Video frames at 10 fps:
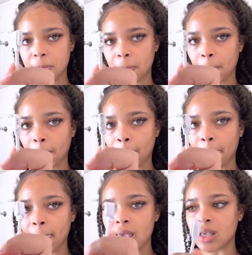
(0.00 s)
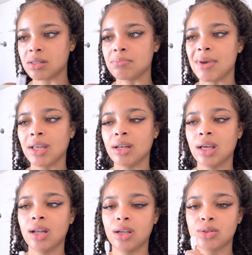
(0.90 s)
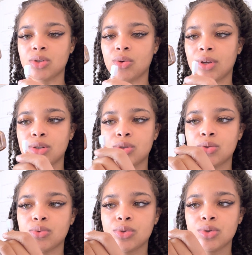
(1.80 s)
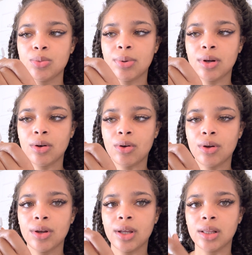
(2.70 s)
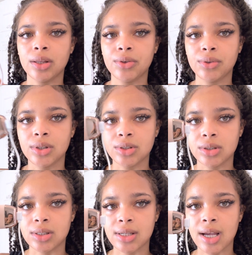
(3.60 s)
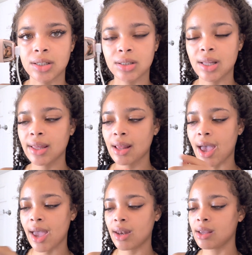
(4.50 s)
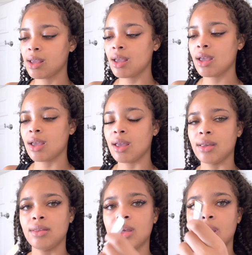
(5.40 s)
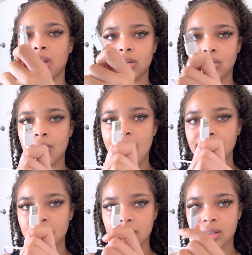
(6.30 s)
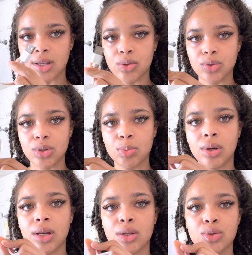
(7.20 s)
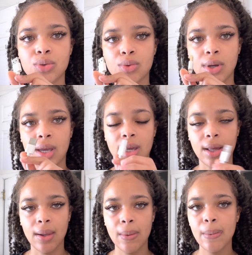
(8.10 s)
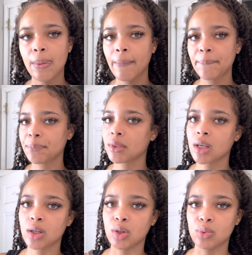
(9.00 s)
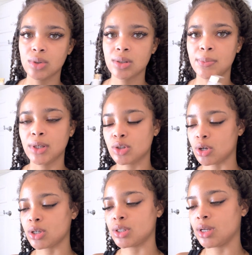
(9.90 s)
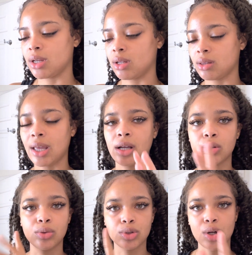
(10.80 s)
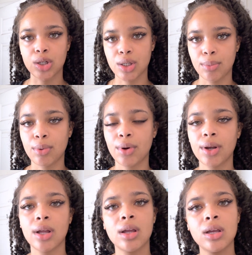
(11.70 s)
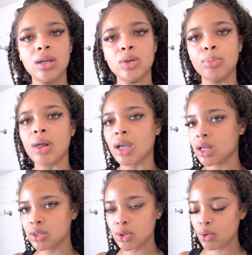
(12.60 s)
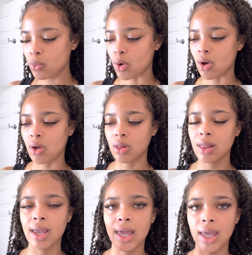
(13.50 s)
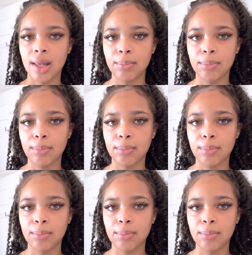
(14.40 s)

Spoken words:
brush literally comes with a magnetic charger that just connects, and all you have to do is just plug it into a charging box, connect it to your outlet, and yeah, it just charges up and you could just use it all the time.